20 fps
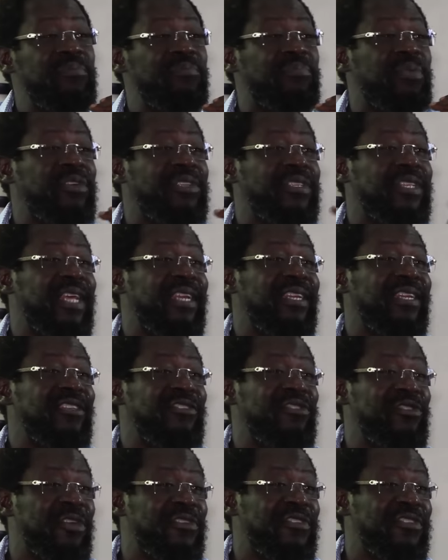imported the
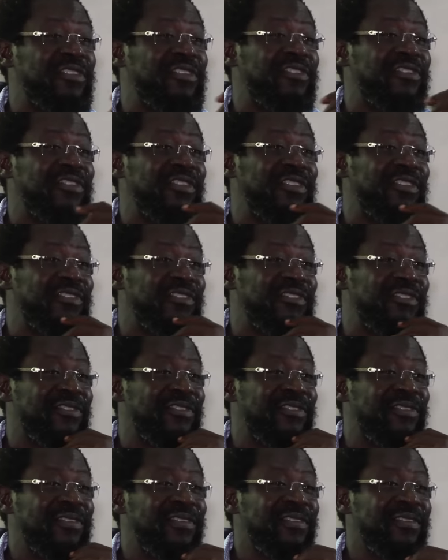
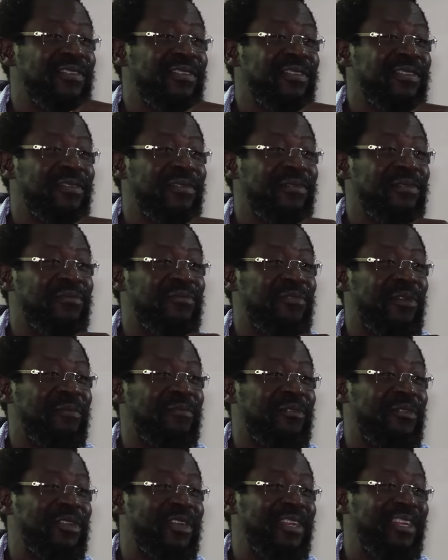justices from
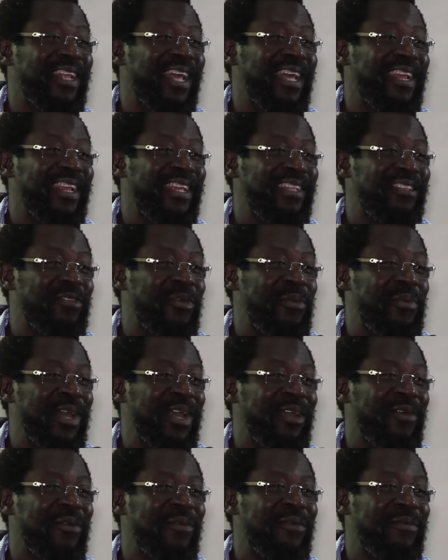Trinidad and
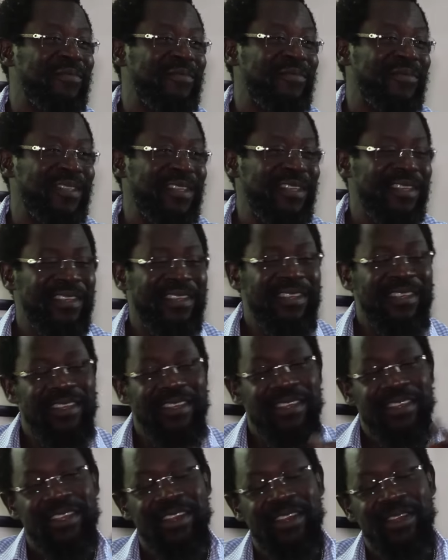Tobago.
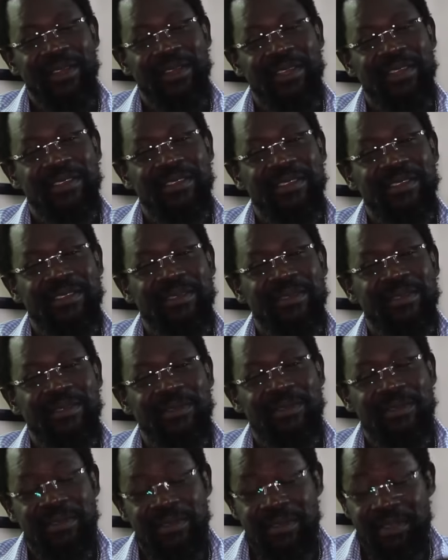Look,
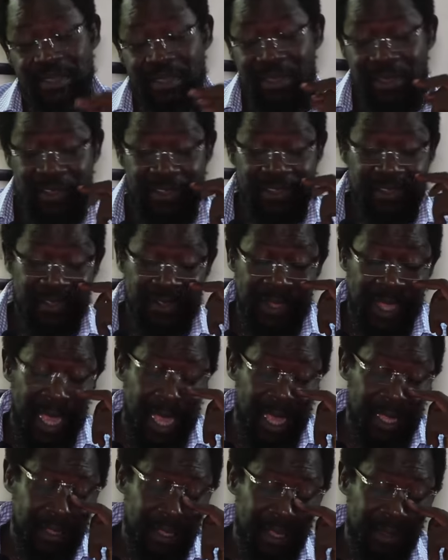Justice
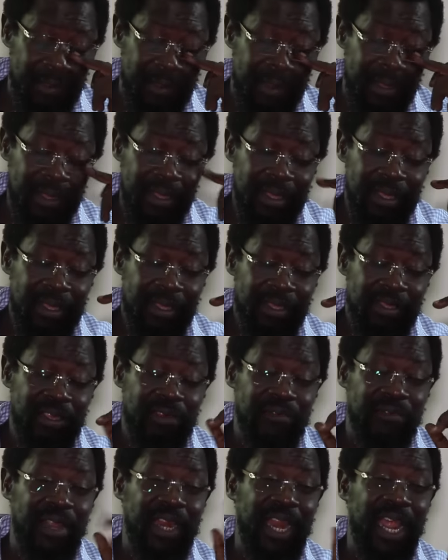
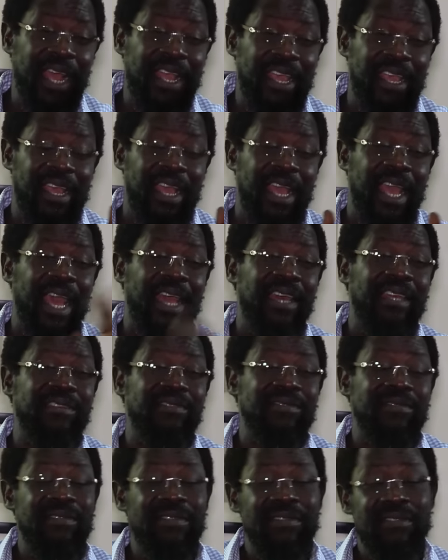Chief Clark
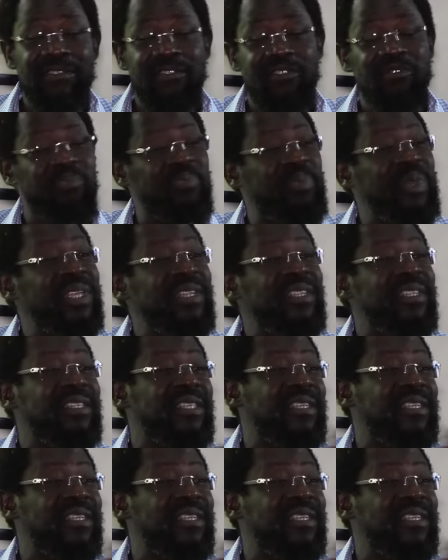can spin